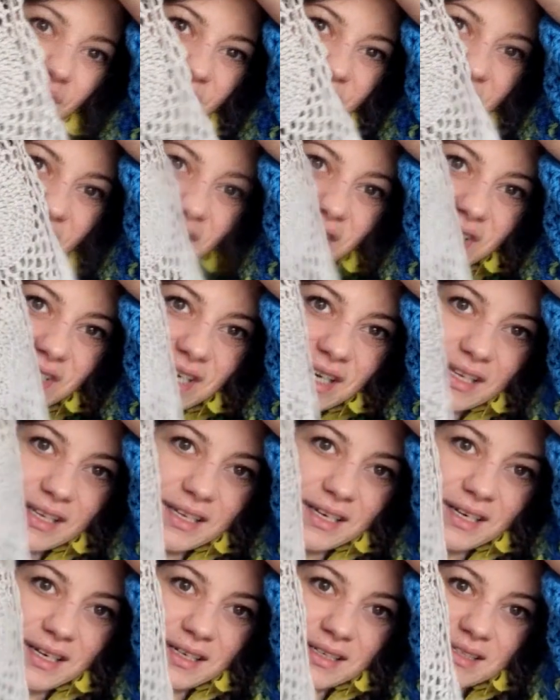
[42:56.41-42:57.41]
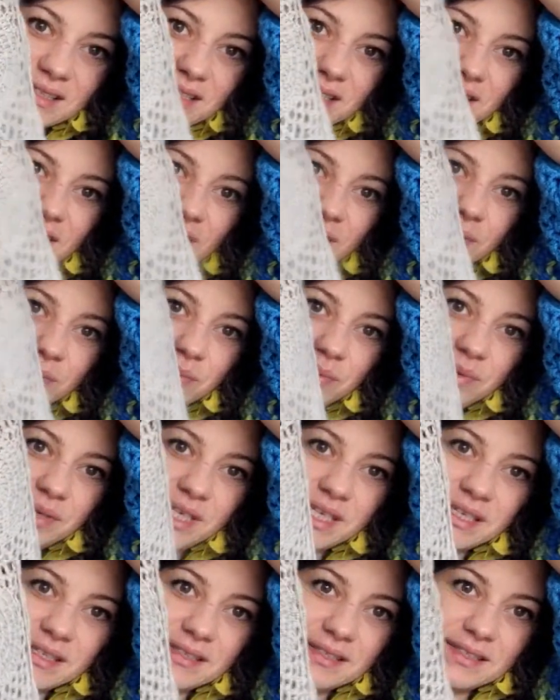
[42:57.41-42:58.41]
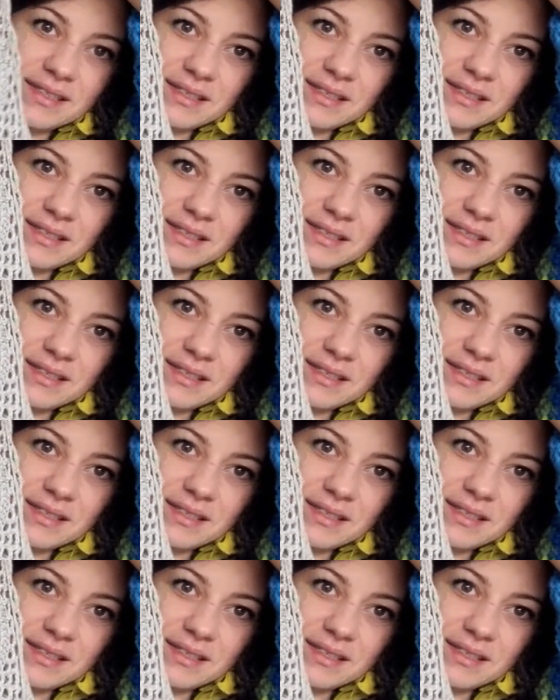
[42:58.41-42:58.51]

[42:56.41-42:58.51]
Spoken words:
far I got with